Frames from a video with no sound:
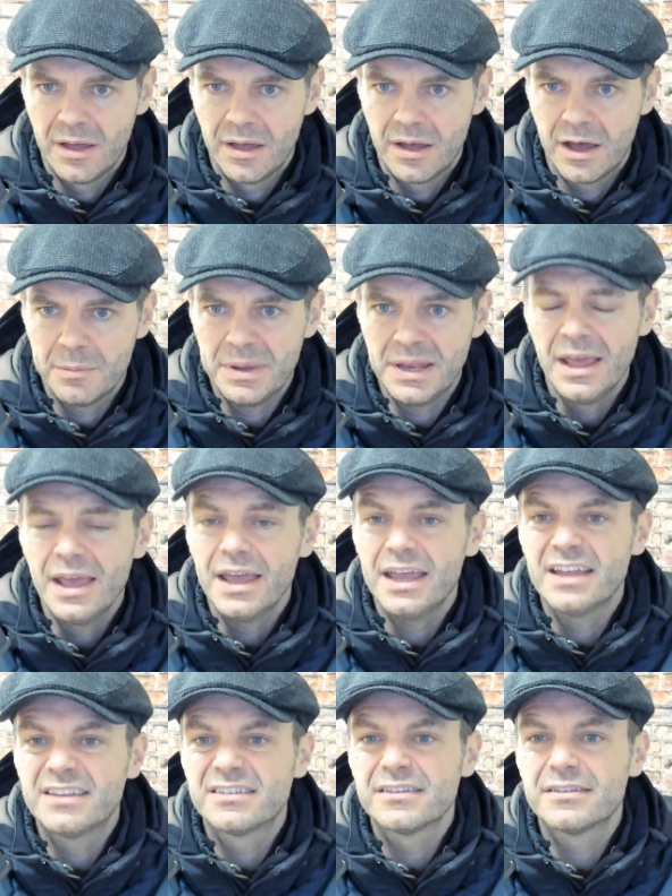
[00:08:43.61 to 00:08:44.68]
I mean,
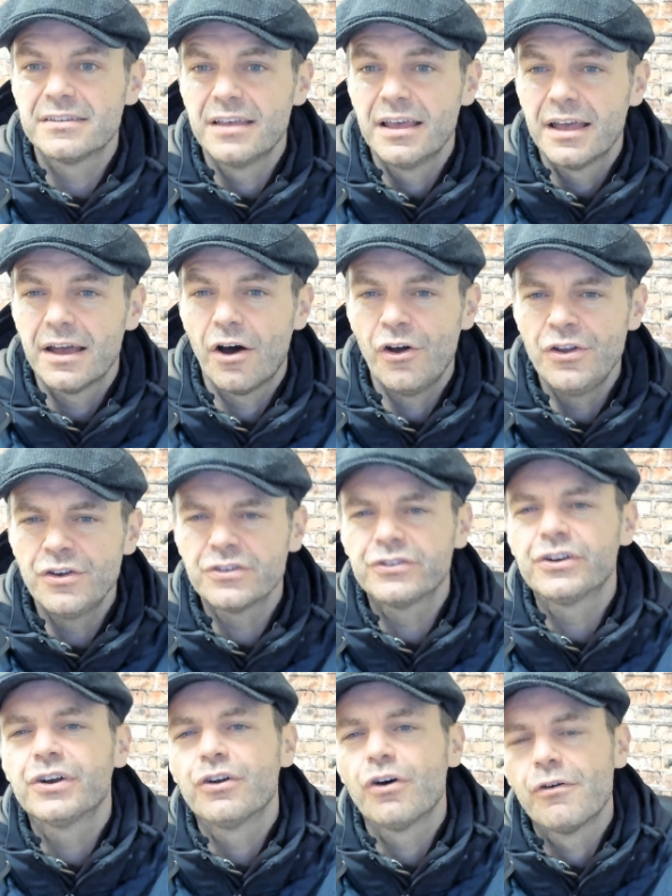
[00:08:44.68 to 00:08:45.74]
it's this understeer
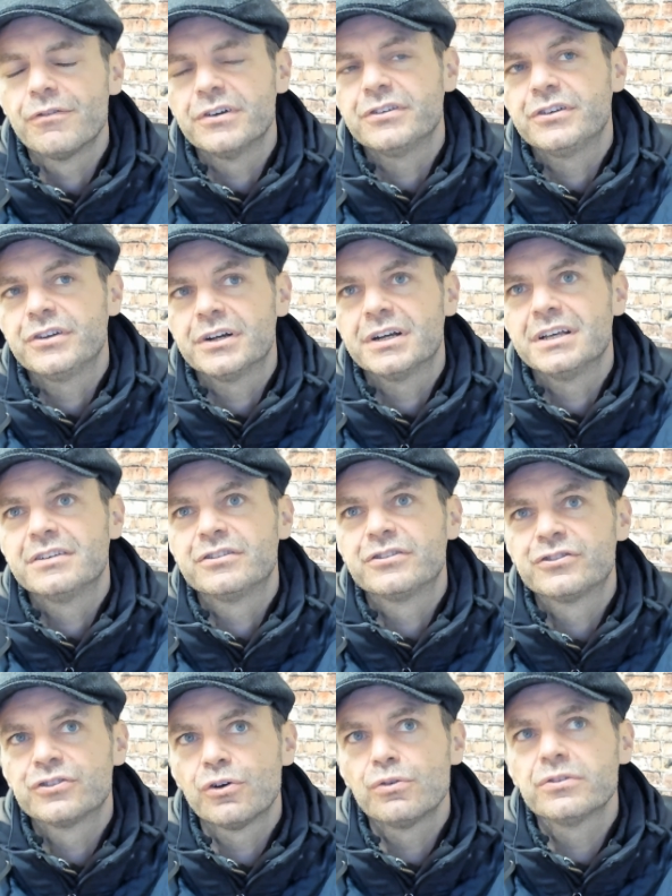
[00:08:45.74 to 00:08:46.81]
and oversteer is
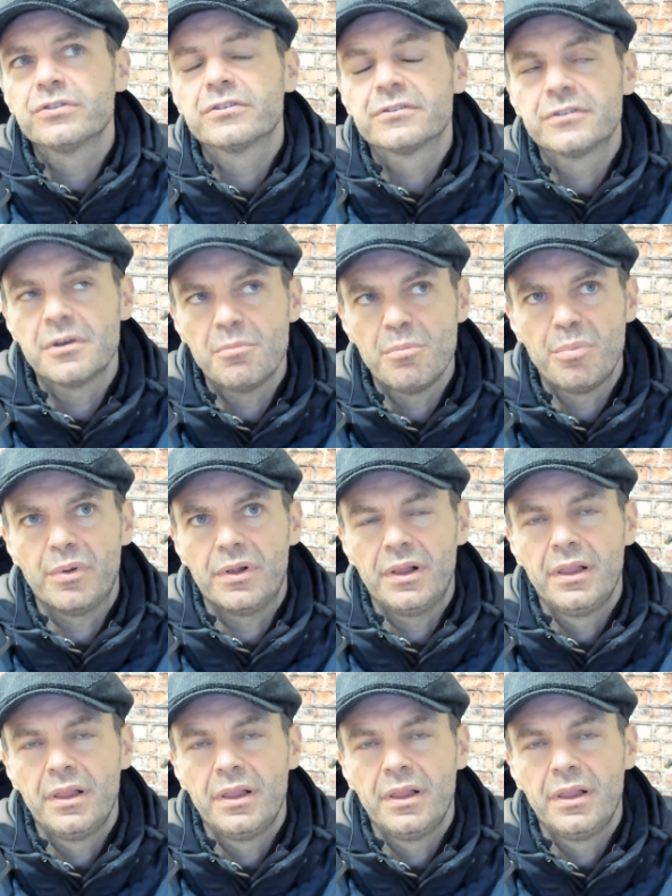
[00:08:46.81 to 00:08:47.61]
so simple.